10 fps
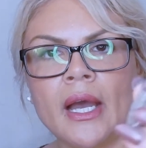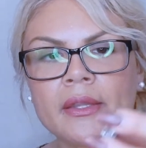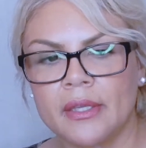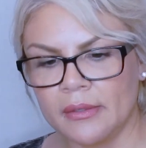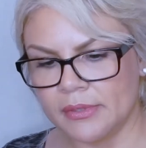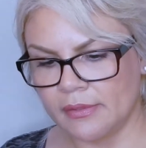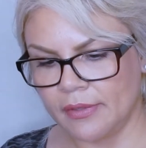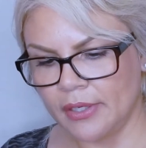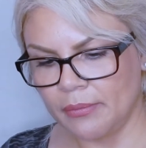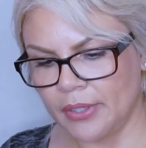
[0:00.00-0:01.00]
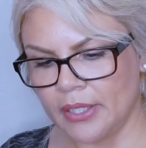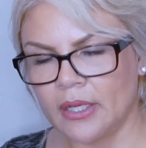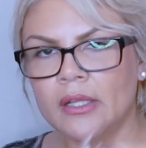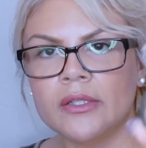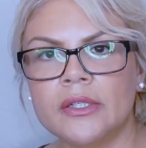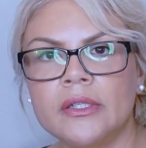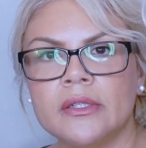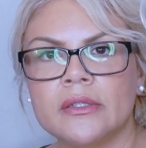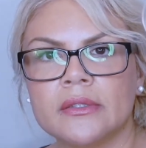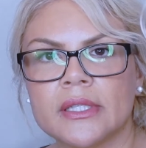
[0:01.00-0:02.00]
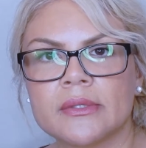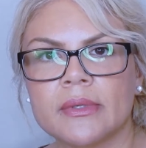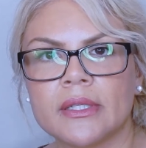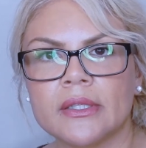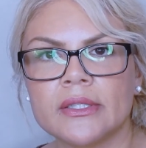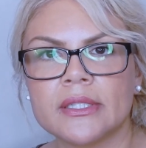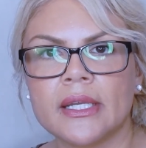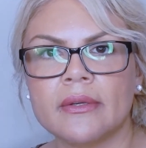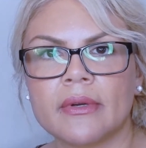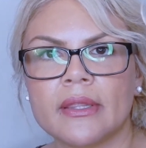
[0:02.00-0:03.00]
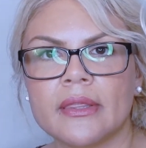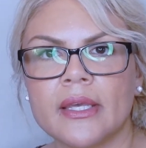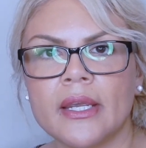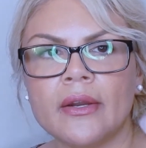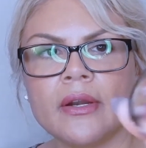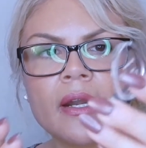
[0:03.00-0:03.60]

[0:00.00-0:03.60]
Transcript: I thought it was a very pretty color. That's what it looks like right there,